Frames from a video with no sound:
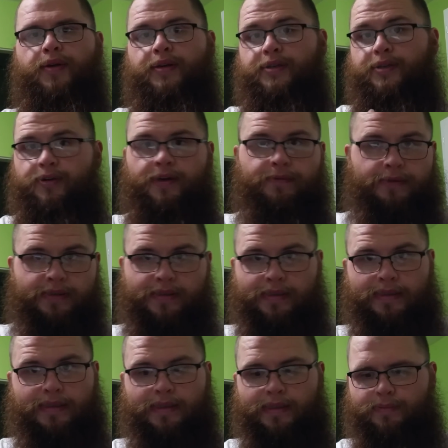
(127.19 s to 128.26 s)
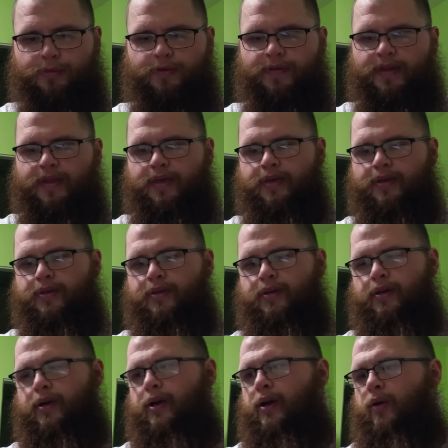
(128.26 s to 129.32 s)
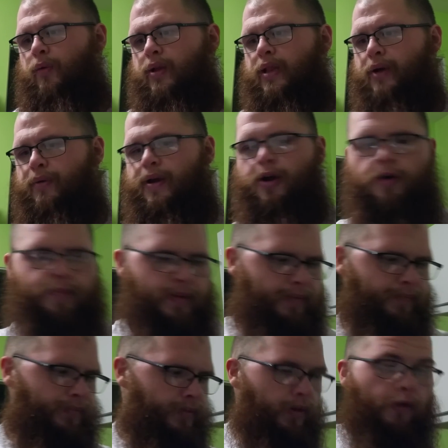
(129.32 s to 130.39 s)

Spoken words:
These are great for sneaking in the movie theater when they reopen.